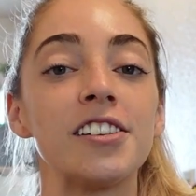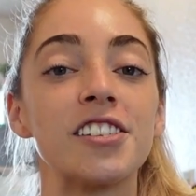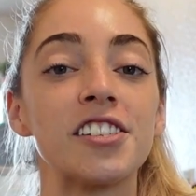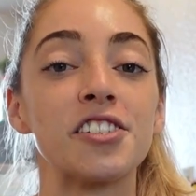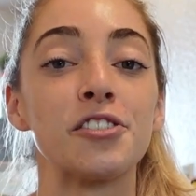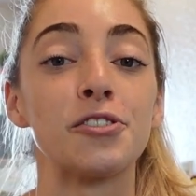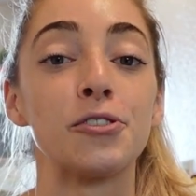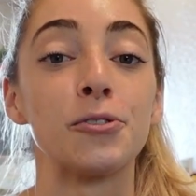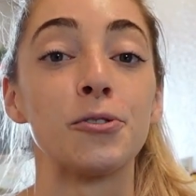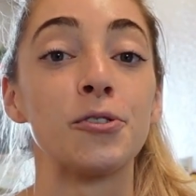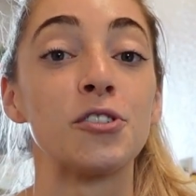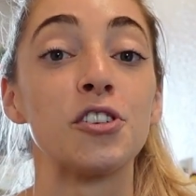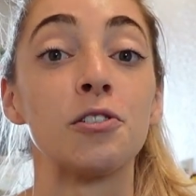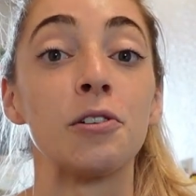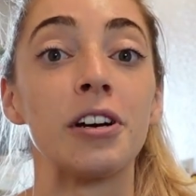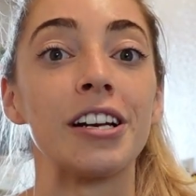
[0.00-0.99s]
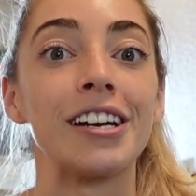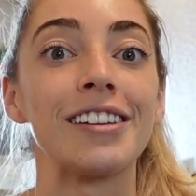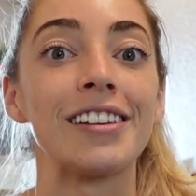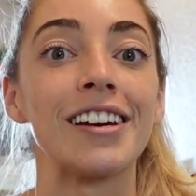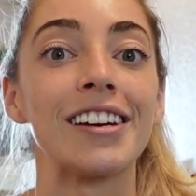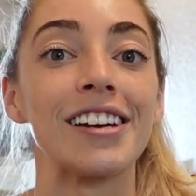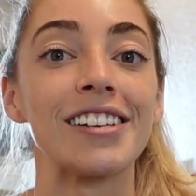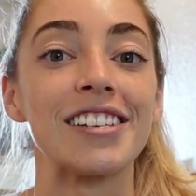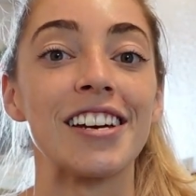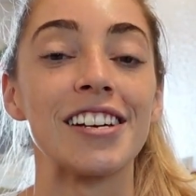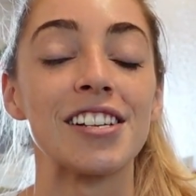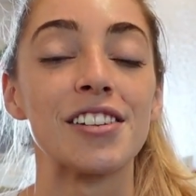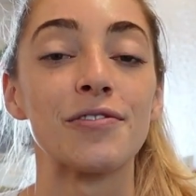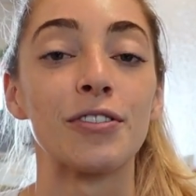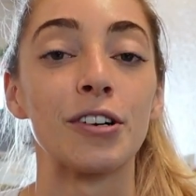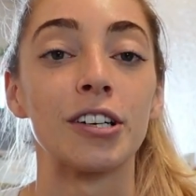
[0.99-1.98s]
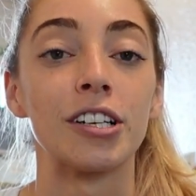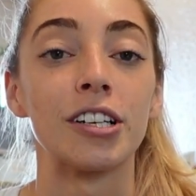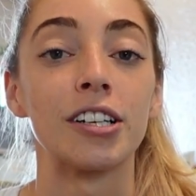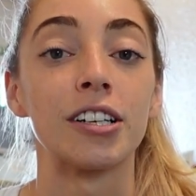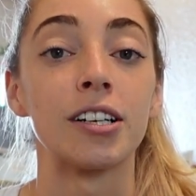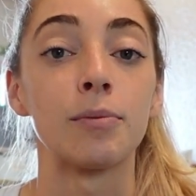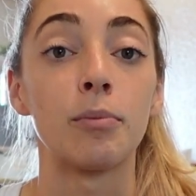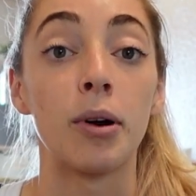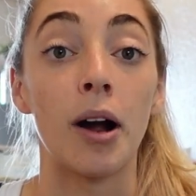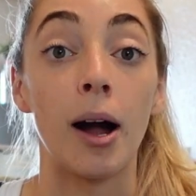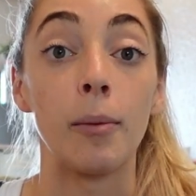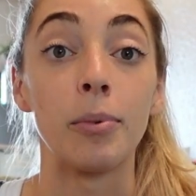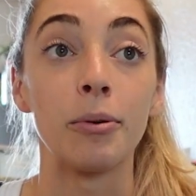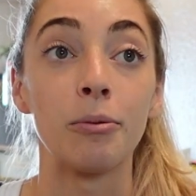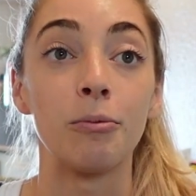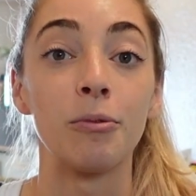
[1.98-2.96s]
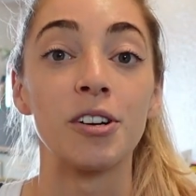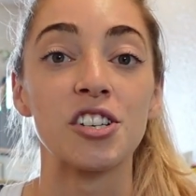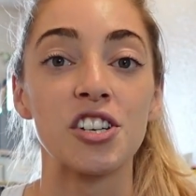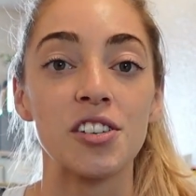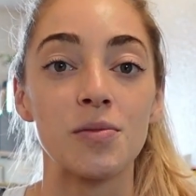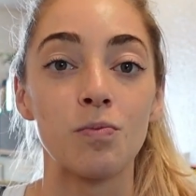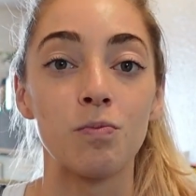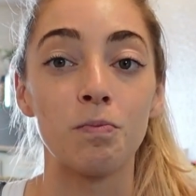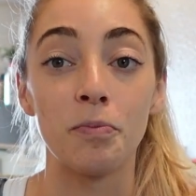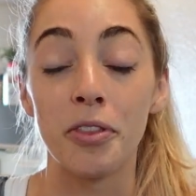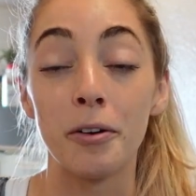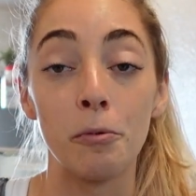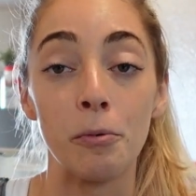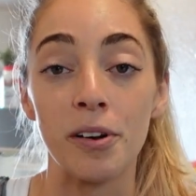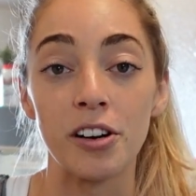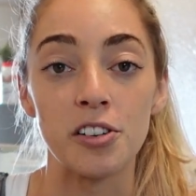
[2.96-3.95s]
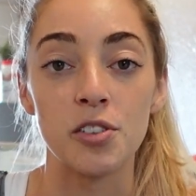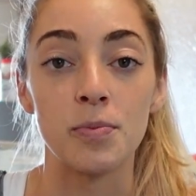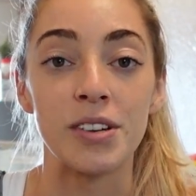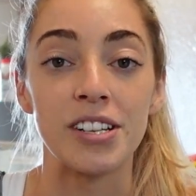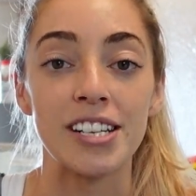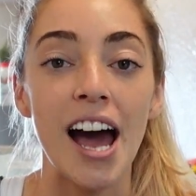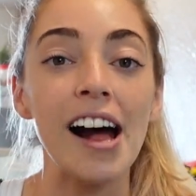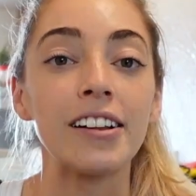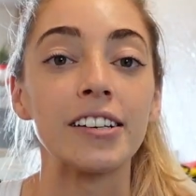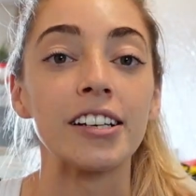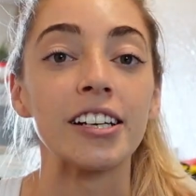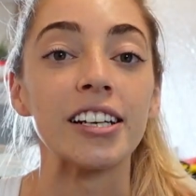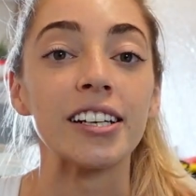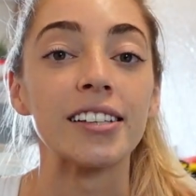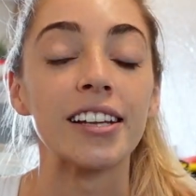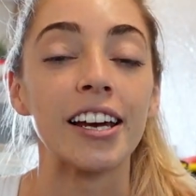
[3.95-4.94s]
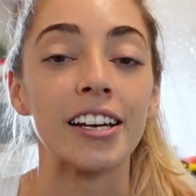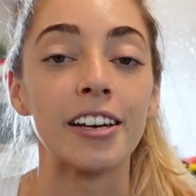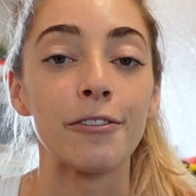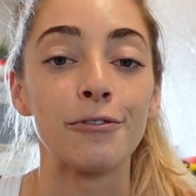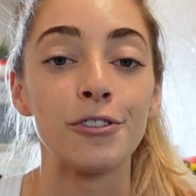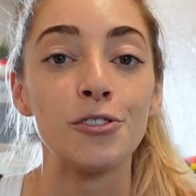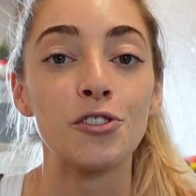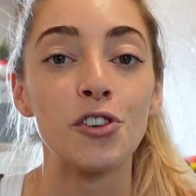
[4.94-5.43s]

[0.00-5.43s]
to do anything it takes for prep, which is the winner's mentality. Like if